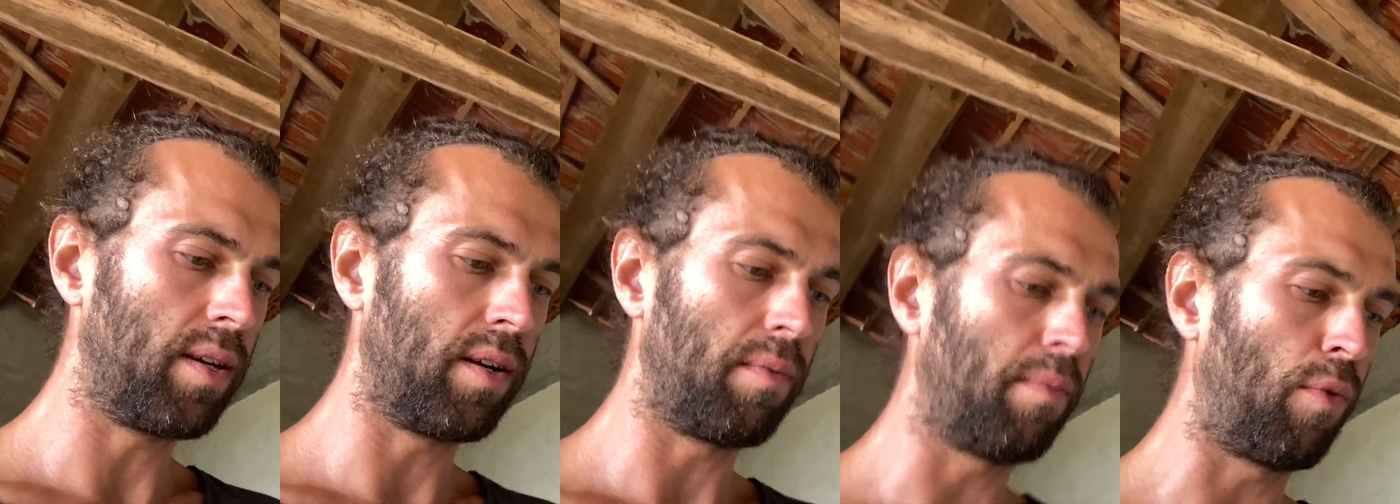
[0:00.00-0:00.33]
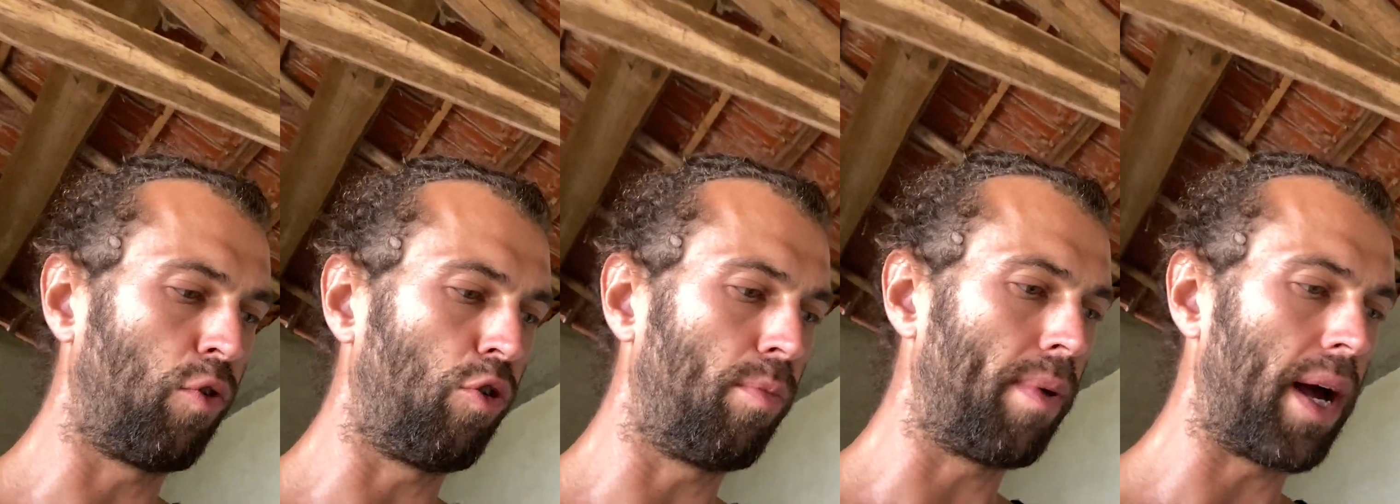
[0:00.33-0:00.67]
I'm
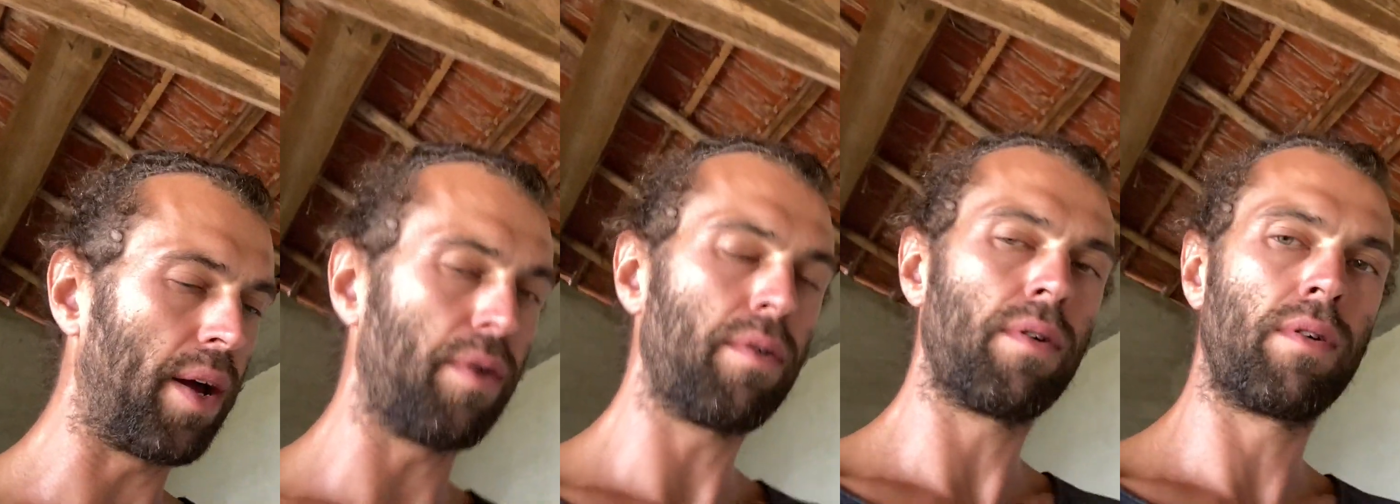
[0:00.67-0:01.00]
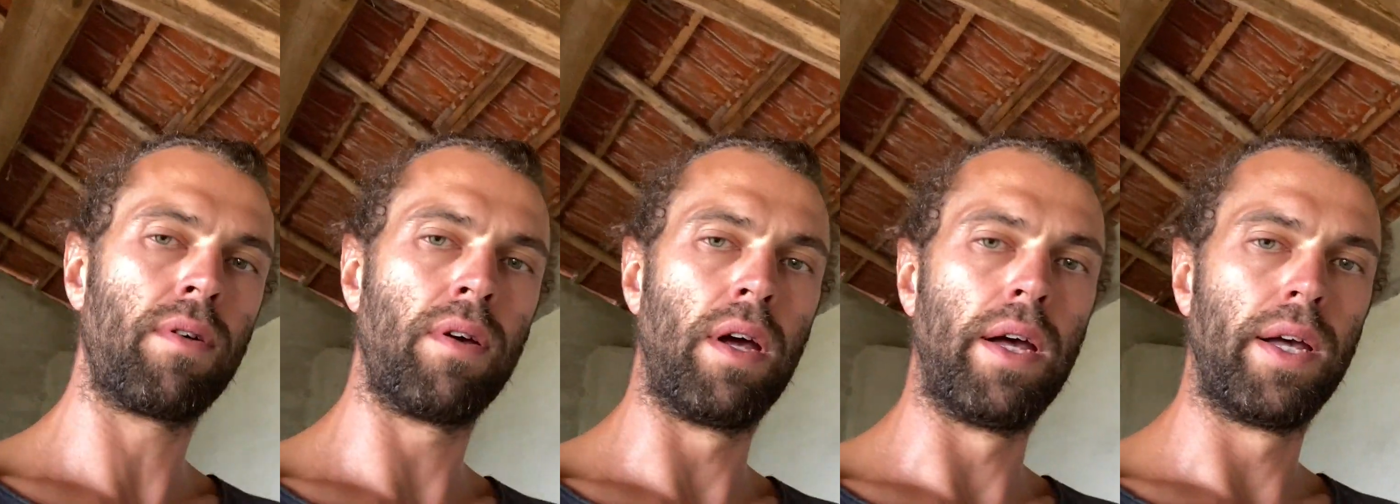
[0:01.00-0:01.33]
more about
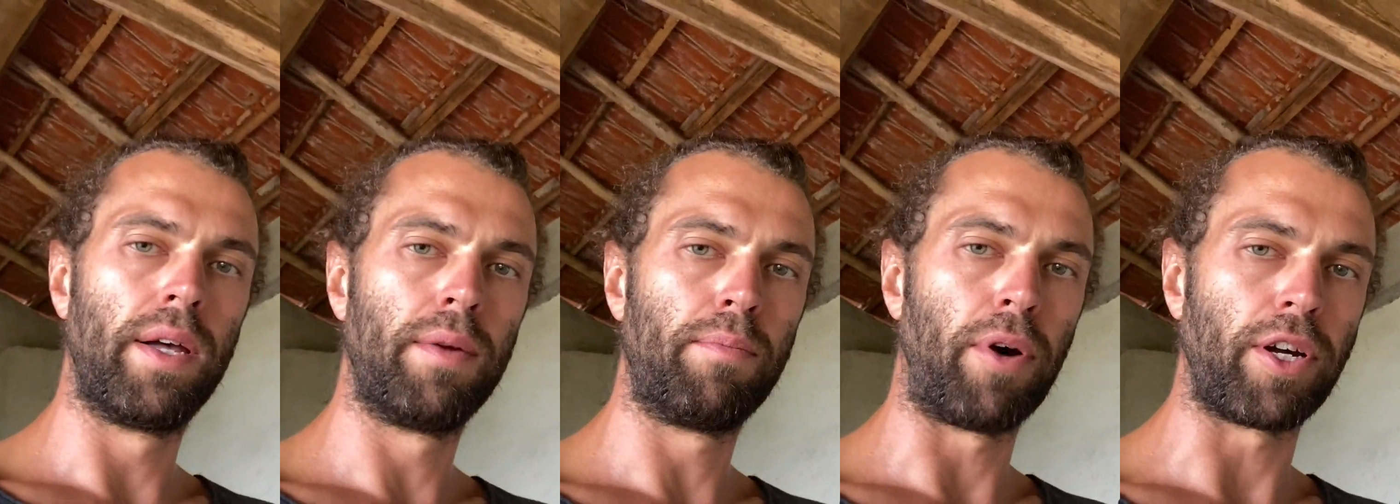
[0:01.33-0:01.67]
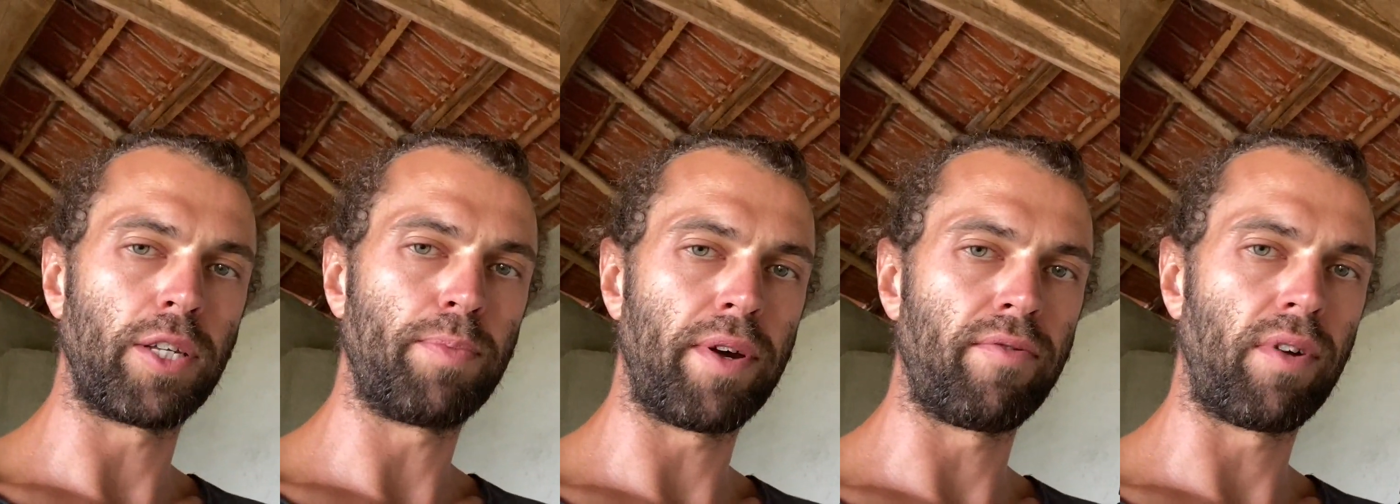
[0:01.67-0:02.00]
bikes
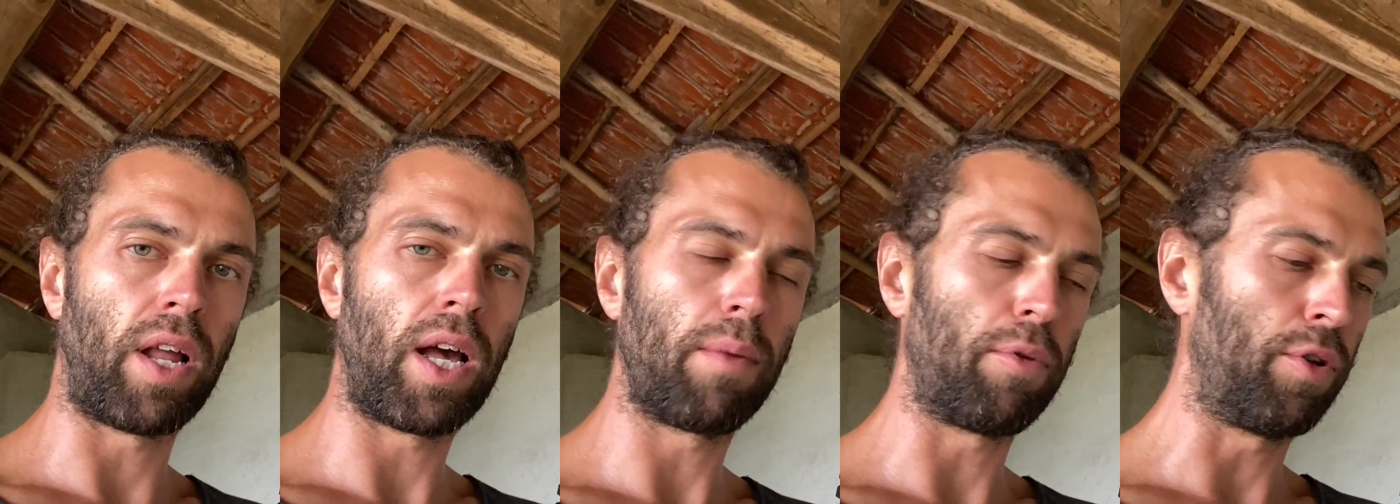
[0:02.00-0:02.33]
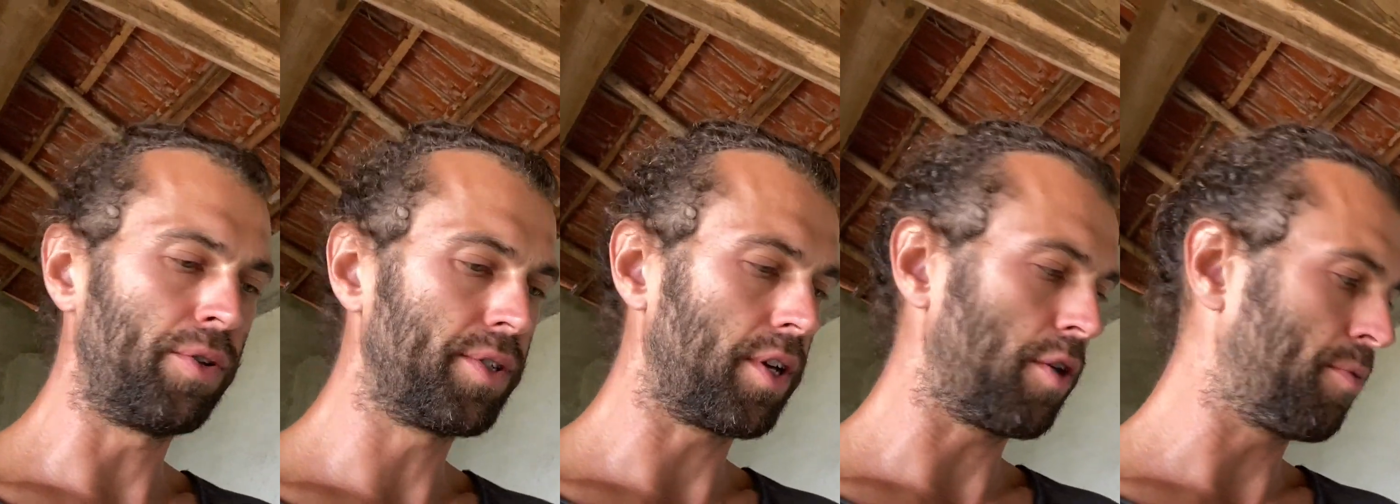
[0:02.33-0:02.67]
being reliable,
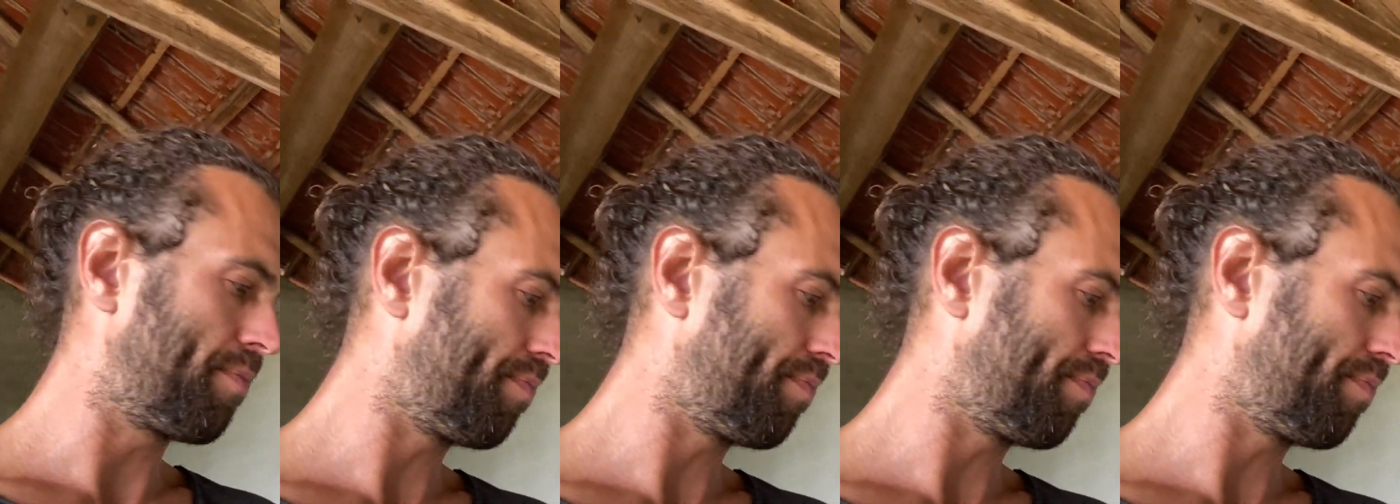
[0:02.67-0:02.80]
so